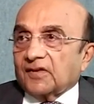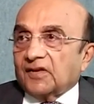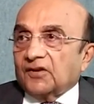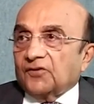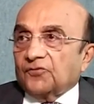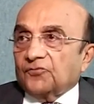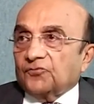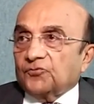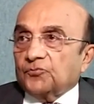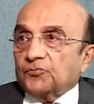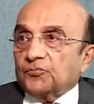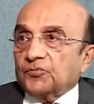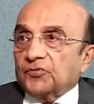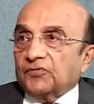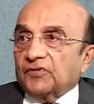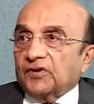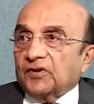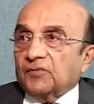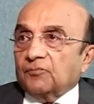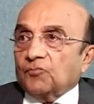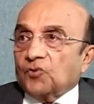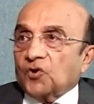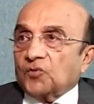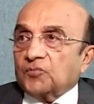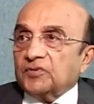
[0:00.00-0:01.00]
And if you
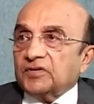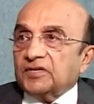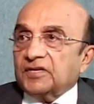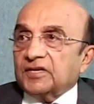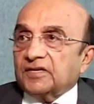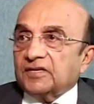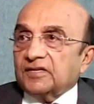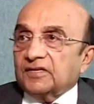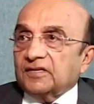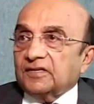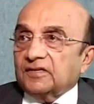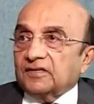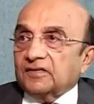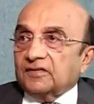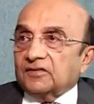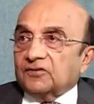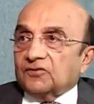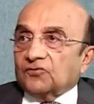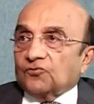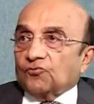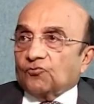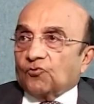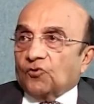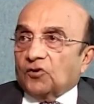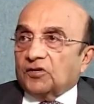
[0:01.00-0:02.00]
prevent morbidity,
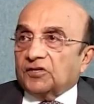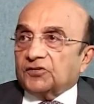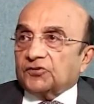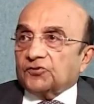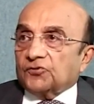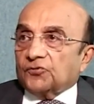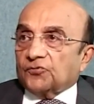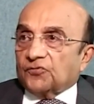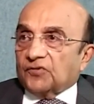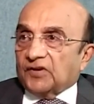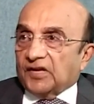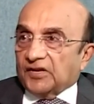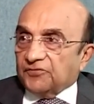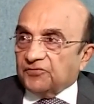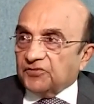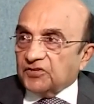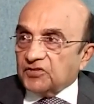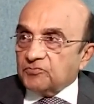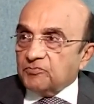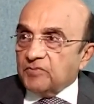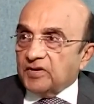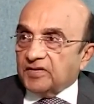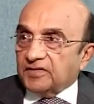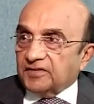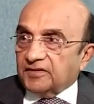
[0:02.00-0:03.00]
quality of life
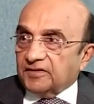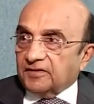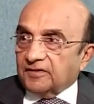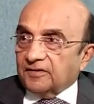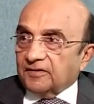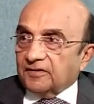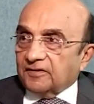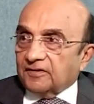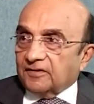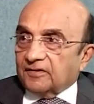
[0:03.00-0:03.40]
is better,